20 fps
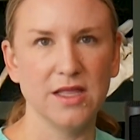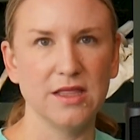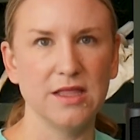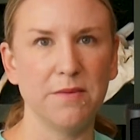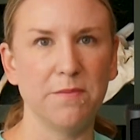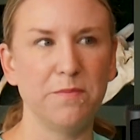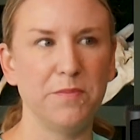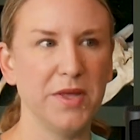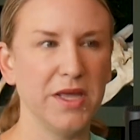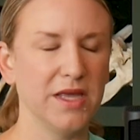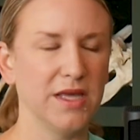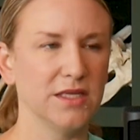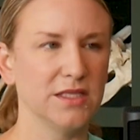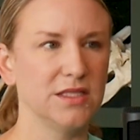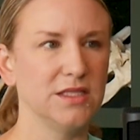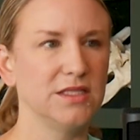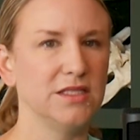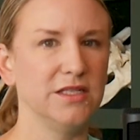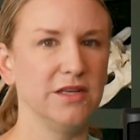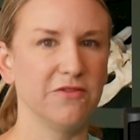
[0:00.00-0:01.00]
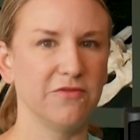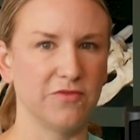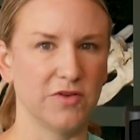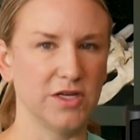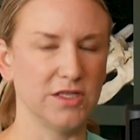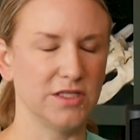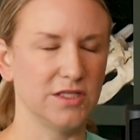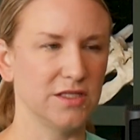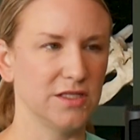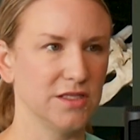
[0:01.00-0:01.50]
the biggest
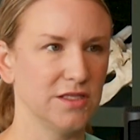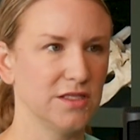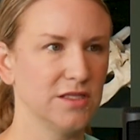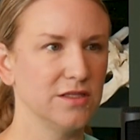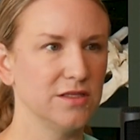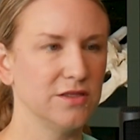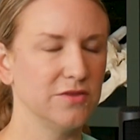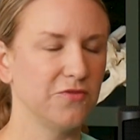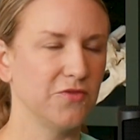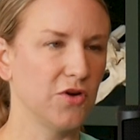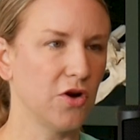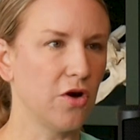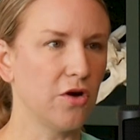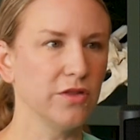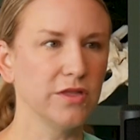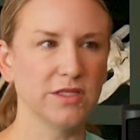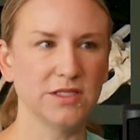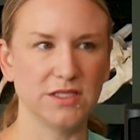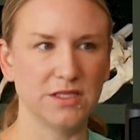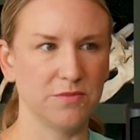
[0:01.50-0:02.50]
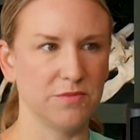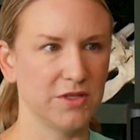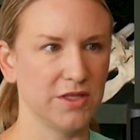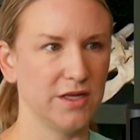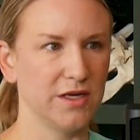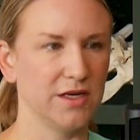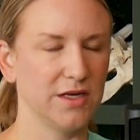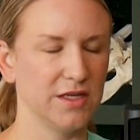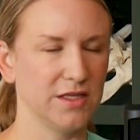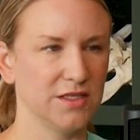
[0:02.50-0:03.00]
differences for all the
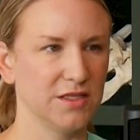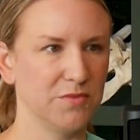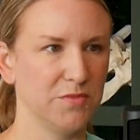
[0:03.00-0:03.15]
similarities.